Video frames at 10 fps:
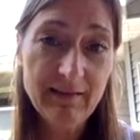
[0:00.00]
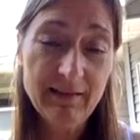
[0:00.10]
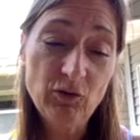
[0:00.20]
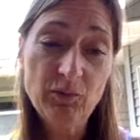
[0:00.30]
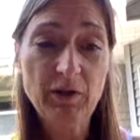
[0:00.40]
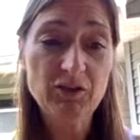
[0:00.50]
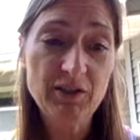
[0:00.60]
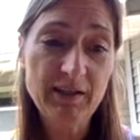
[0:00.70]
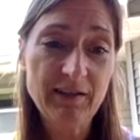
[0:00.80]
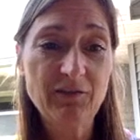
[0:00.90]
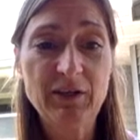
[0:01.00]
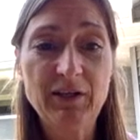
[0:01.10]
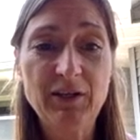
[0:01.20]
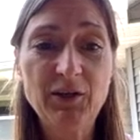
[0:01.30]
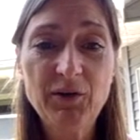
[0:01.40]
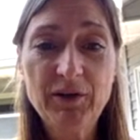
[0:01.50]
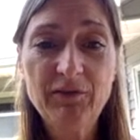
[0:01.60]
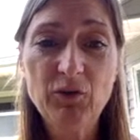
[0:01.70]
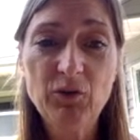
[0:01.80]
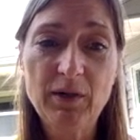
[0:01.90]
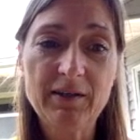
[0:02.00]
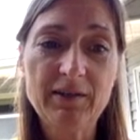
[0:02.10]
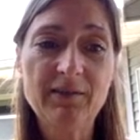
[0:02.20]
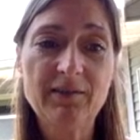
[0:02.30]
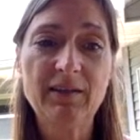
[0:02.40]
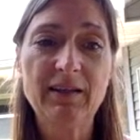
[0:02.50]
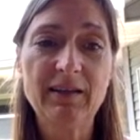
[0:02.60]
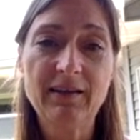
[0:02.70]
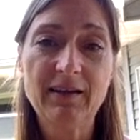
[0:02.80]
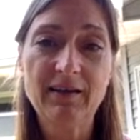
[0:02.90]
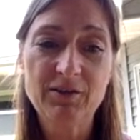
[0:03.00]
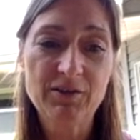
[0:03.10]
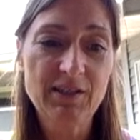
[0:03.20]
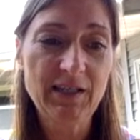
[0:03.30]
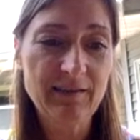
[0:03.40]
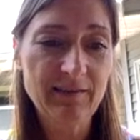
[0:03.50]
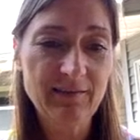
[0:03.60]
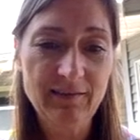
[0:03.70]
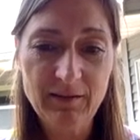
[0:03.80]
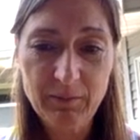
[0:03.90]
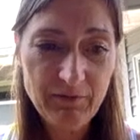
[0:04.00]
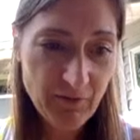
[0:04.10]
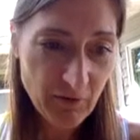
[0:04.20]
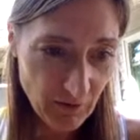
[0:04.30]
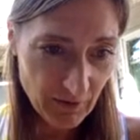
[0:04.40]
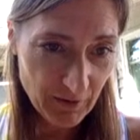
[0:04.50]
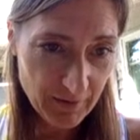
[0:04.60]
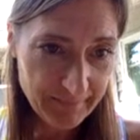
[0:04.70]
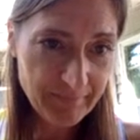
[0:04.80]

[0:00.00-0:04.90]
you can watch the next video if you want to see how to take this a little bit further.